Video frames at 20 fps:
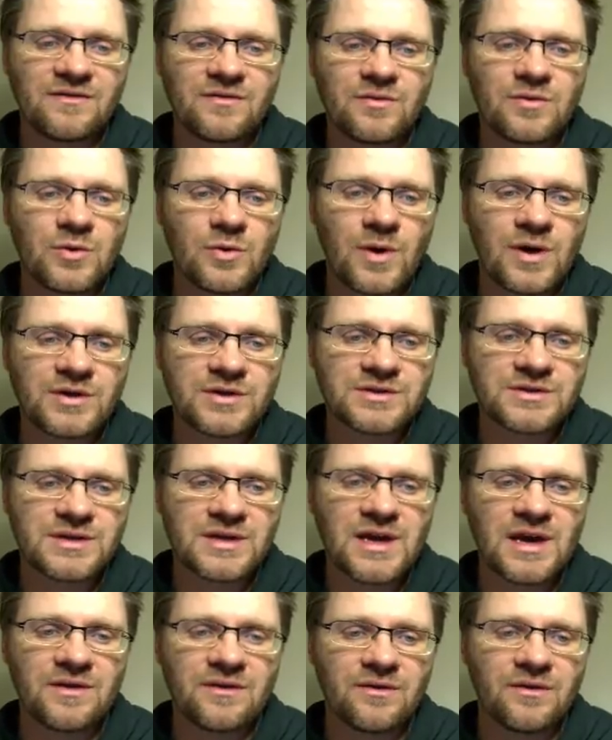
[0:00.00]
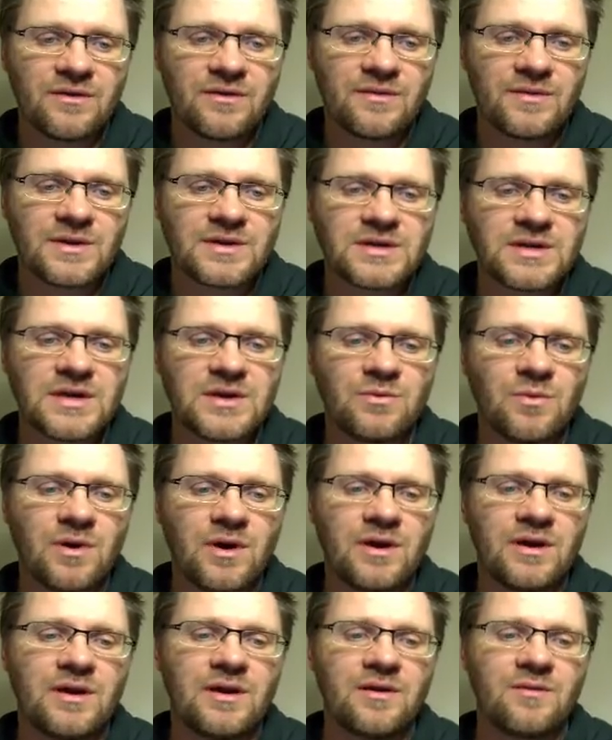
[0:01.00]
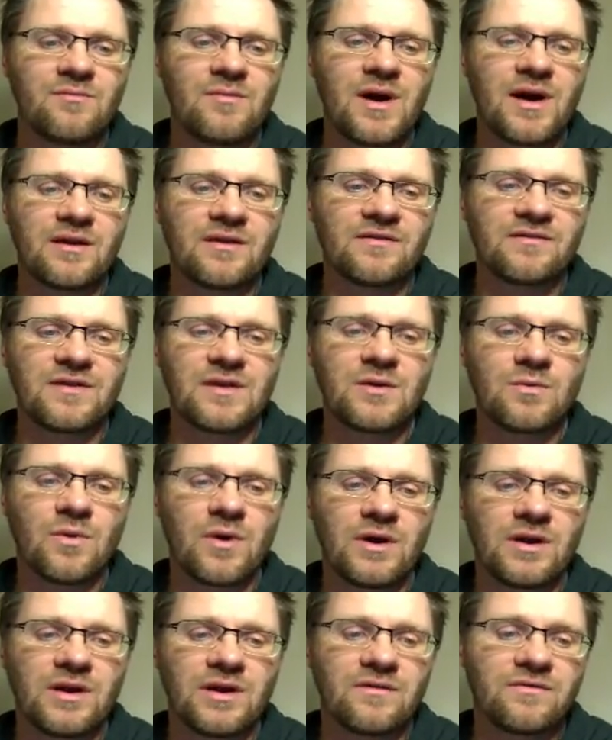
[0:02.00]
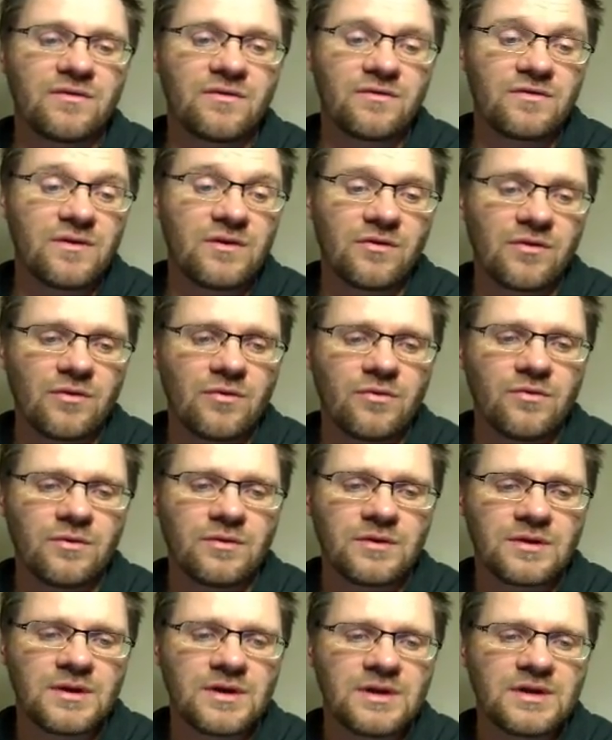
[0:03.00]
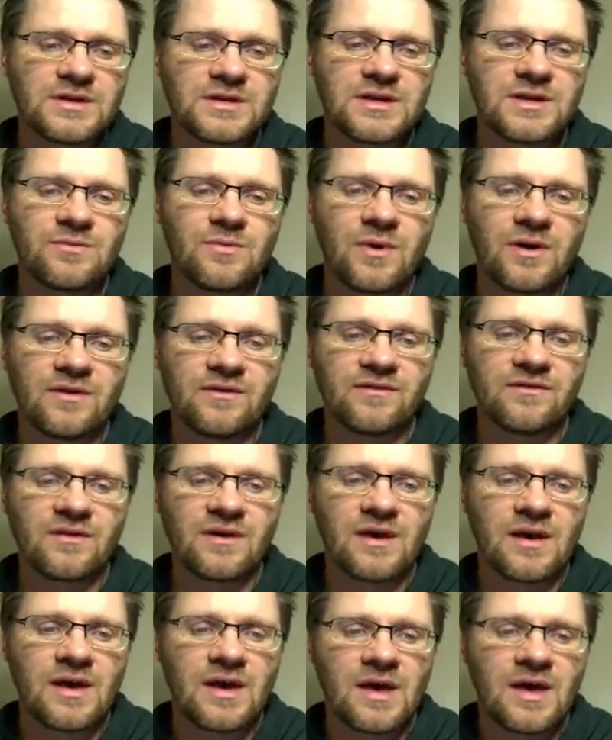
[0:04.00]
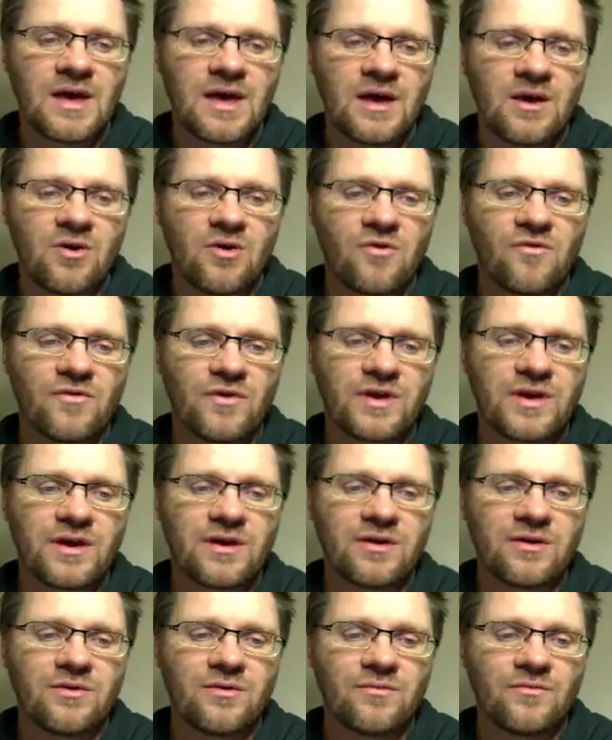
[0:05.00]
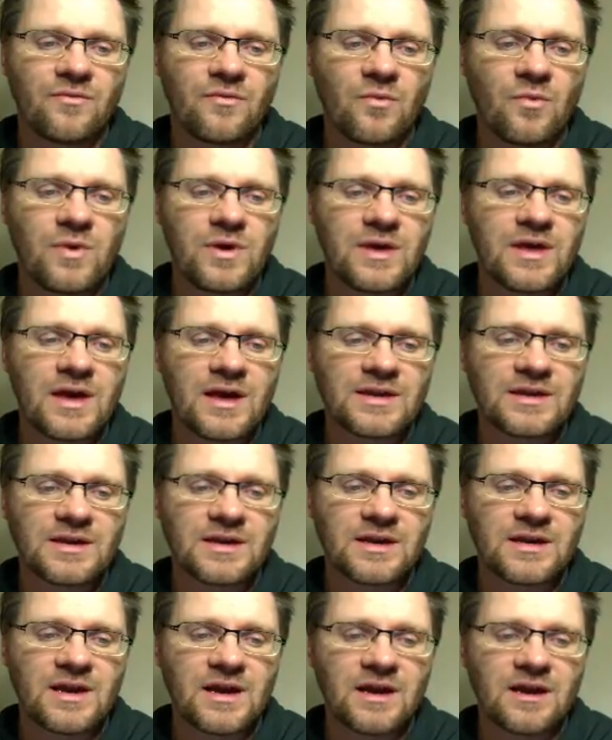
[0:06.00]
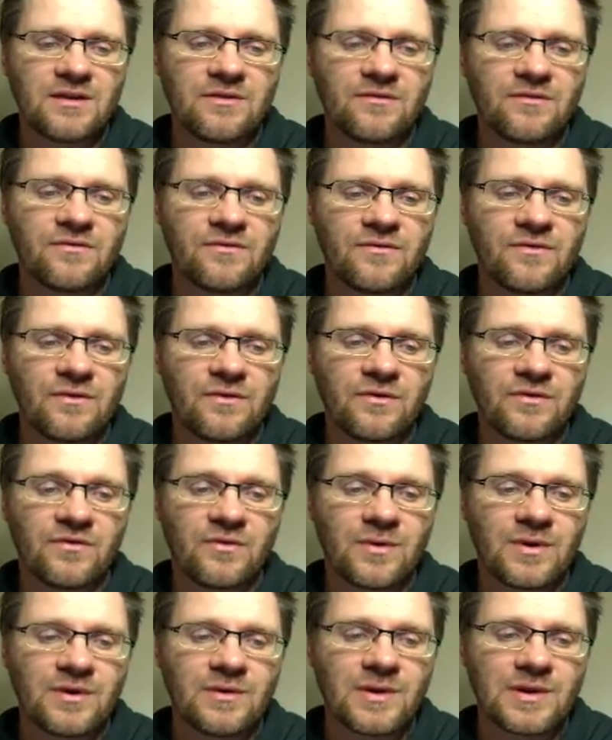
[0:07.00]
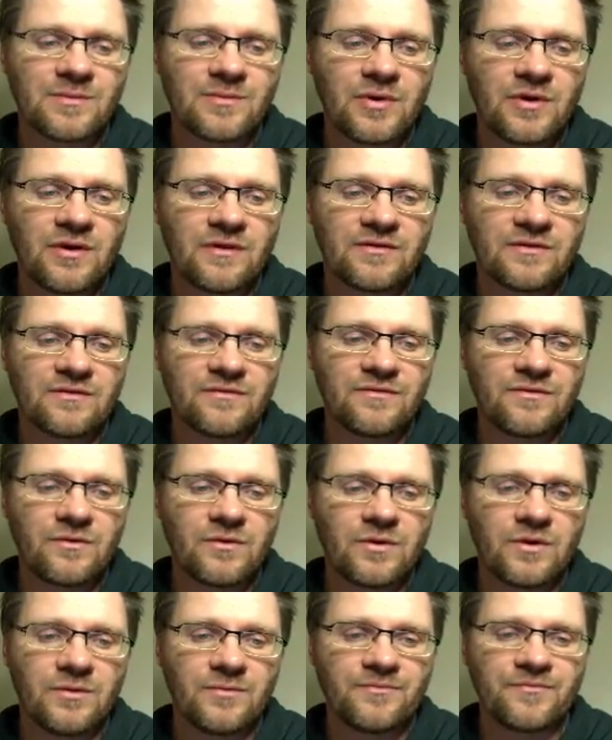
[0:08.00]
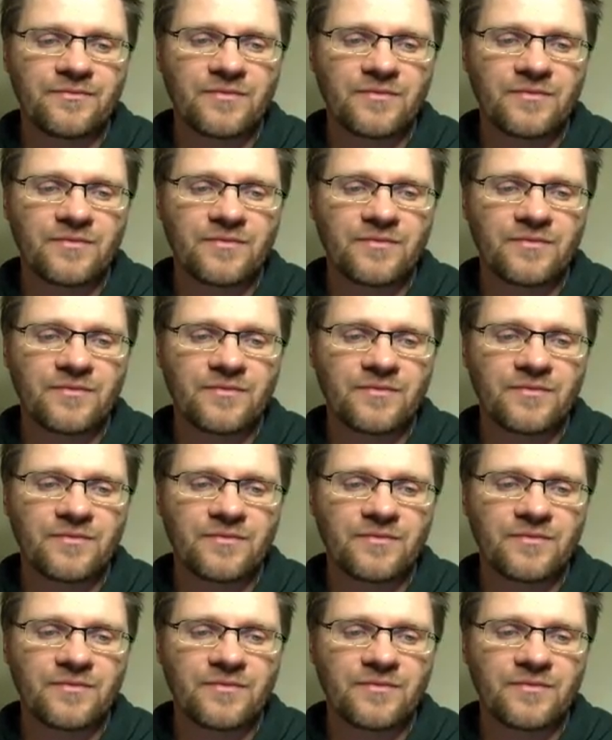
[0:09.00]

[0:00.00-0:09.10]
two equations together. The t1 minus t1 gives you zero t1s. Over here, we get positive 4.